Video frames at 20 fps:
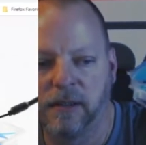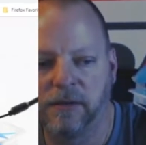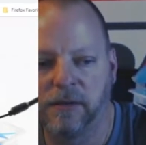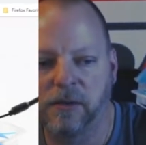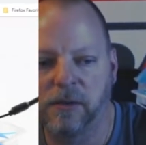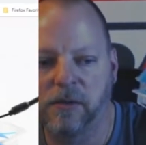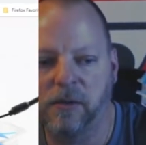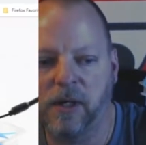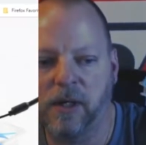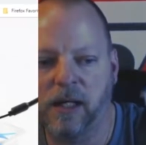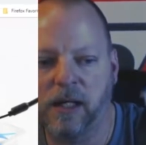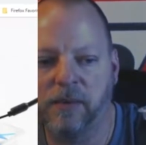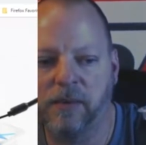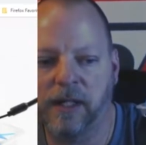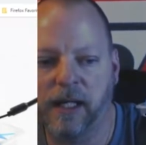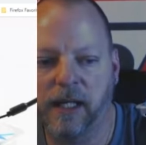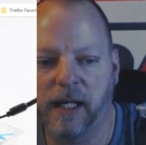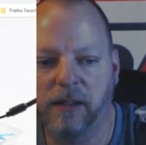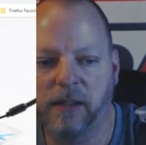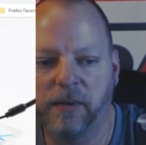of the quad,
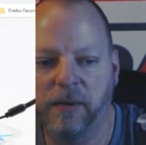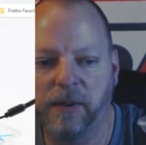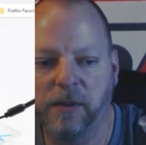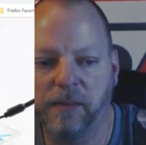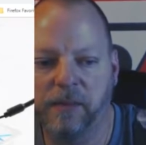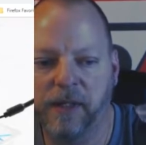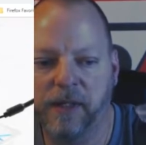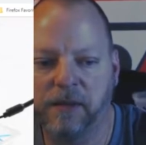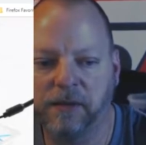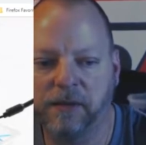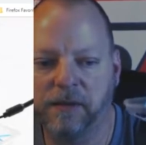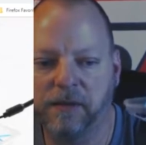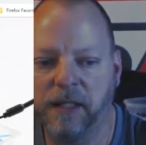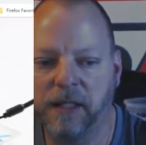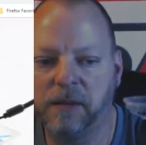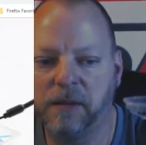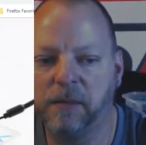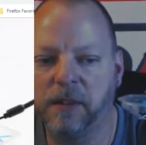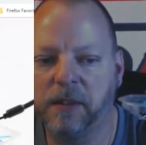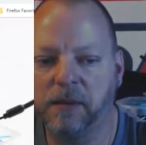we got a wheelbase of
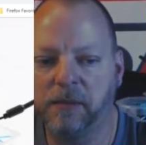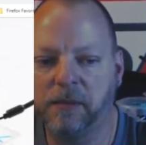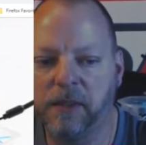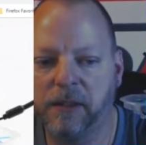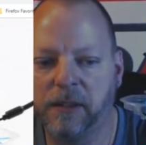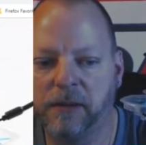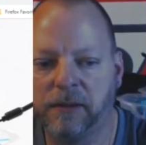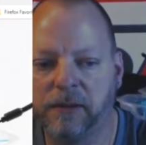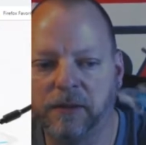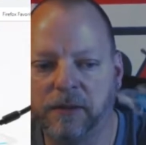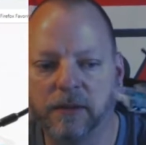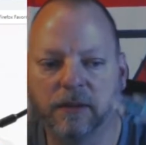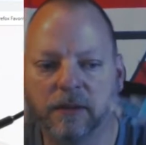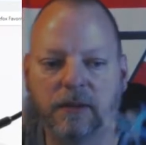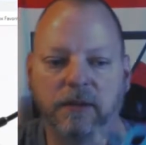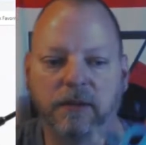80 millimeters.